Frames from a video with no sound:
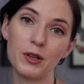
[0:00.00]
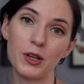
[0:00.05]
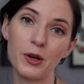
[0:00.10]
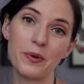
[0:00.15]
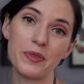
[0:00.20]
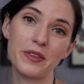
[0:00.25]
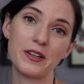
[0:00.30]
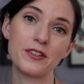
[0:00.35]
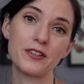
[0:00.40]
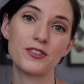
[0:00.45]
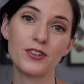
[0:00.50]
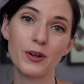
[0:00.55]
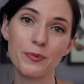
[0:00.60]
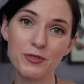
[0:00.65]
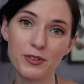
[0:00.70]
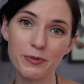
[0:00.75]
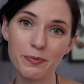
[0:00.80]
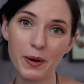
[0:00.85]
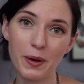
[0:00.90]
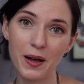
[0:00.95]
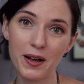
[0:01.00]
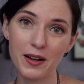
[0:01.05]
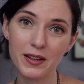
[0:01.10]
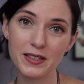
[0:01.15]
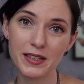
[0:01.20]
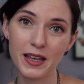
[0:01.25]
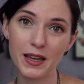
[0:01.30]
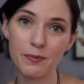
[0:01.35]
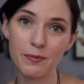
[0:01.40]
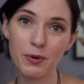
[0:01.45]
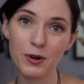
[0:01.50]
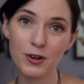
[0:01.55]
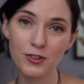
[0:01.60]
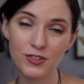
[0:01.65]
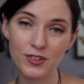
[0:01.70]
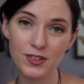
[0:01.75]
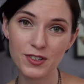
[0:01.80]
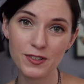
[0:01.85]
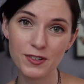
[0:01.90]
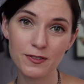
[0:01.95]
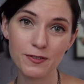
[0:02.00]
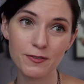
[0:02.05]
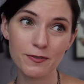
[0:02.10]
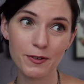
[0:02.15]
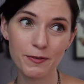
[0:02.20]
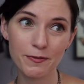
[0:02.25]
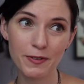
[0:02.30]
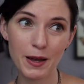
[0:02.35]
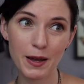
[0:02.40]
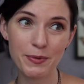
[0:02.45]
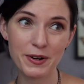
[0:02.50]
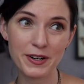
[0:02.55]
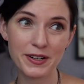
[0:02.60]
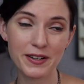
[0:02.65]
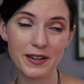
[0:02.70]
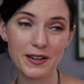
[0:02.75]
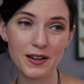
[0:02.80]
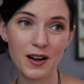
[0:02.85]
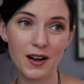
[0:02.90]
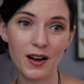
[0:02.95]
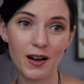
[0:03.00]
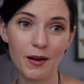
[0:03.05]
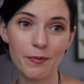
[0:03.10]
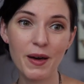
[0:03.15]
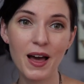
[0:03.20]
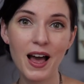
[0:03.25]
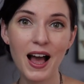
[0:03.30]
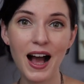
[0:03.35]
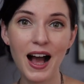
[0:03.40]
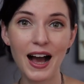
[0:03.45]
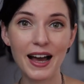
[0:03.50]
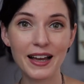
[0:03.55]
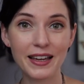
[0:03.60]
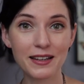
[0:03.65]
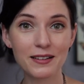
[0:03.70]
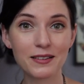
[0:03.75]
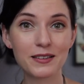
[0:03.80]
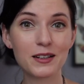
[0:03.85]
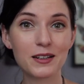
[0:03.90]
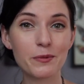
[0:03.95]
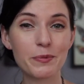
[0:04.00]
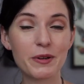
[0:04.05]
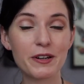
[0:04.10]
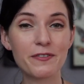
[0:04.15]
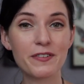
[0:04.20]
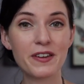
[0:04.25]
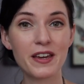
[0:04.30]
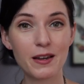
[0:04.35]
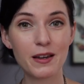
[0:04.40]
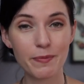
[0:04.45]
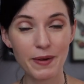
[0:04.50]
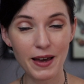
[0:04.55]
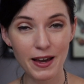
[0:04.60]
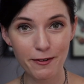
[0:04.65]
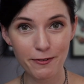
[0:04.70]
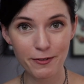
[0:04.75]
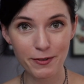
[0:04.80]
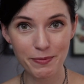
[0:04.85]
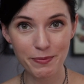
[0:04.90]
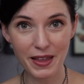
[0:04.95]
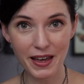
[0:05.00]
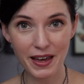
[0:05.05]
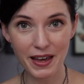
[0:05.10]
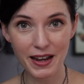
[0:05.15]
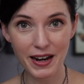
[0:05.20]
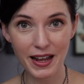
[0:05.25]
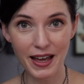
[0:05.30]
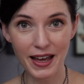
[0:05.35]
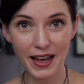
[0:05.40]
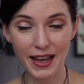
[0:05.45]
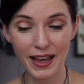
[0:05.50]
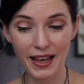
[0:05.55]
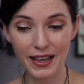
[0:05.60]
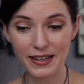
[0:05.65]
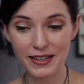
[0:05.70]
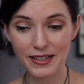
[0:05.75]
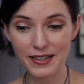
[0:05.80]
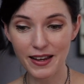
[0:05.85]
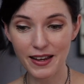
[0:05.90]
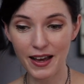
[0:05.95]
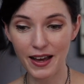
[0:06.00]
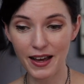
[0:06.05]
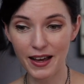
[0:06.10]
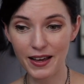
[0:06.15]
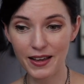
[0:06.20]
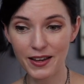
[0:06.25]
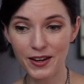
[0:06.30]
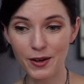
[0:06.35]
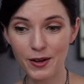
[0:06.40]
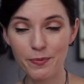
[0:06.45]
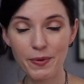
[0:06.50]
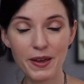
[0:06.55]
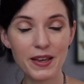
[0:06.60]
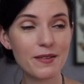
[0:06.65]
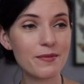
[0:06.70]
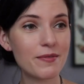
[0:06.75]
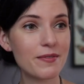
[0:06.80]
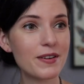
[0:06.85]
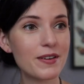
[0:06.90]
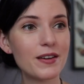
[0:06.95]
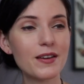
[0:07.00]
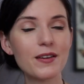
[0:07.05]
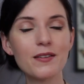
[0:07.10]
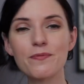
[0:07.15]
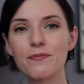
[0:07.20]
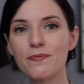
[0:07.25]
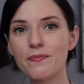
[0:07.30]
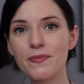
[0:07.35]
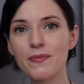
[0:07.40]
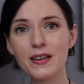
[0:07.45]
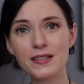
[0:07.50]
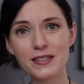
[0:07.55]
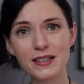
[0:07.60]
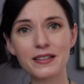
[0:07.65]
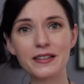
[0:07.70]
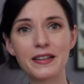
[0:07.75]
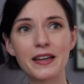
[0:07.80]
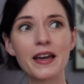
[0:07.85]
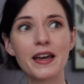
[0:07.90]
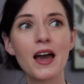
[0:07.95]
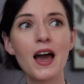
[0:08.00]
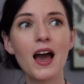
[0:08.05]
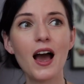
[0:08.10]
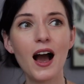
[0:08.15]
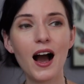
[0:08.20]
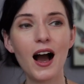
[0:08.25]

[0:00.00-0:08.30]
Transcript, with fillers: below in the description box and purchase from Fabric.com, I get a little bit of kickback from that, and you know, basically